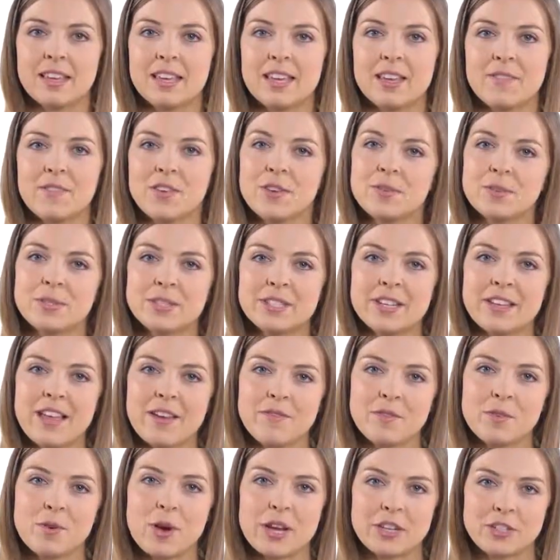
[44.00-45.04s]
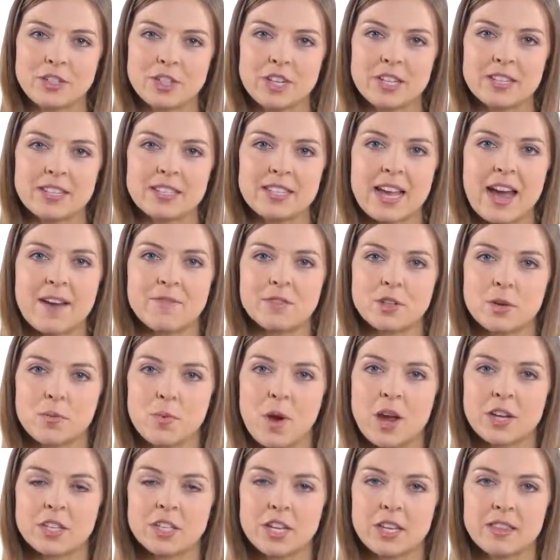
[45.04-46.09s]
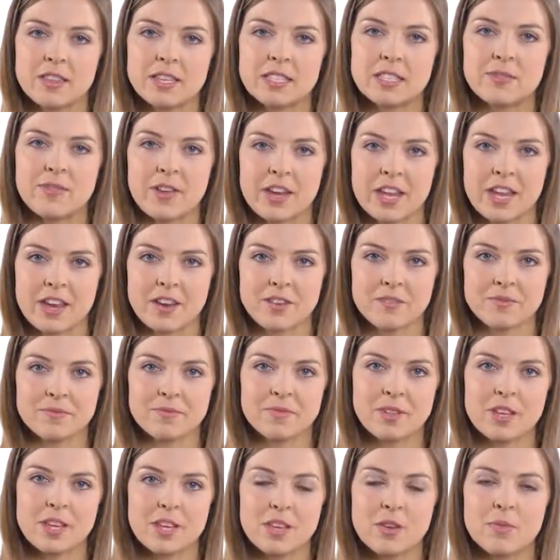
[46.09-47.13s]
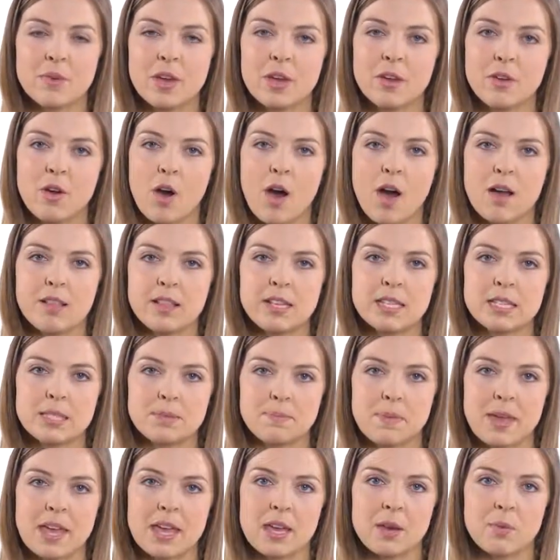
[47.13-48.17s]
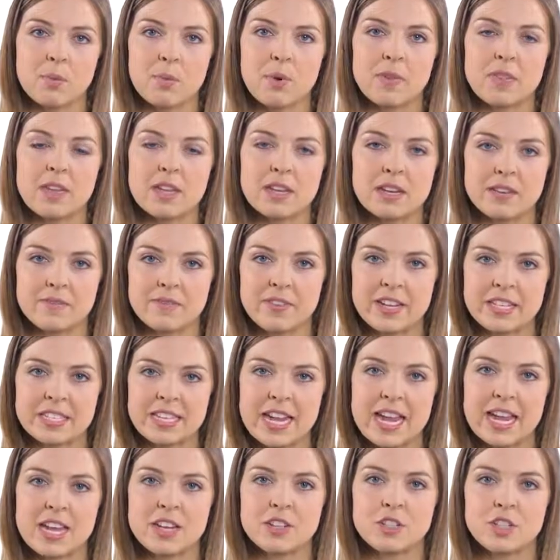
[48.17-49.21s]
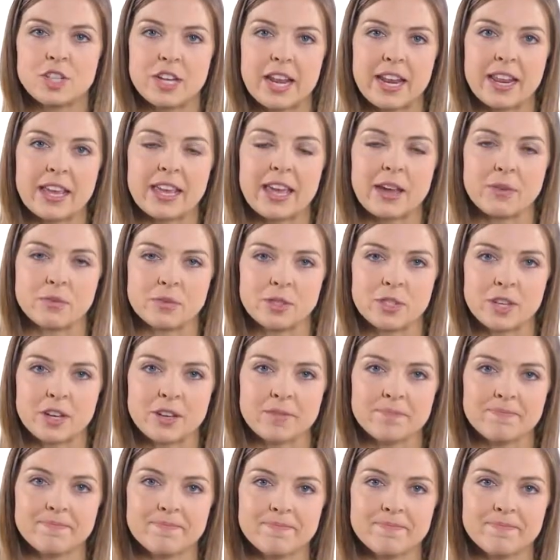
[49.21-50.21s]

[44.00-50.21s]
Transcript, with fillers: If you still have questions after watching this video, you can call and speak with an Invitae genetic counselor.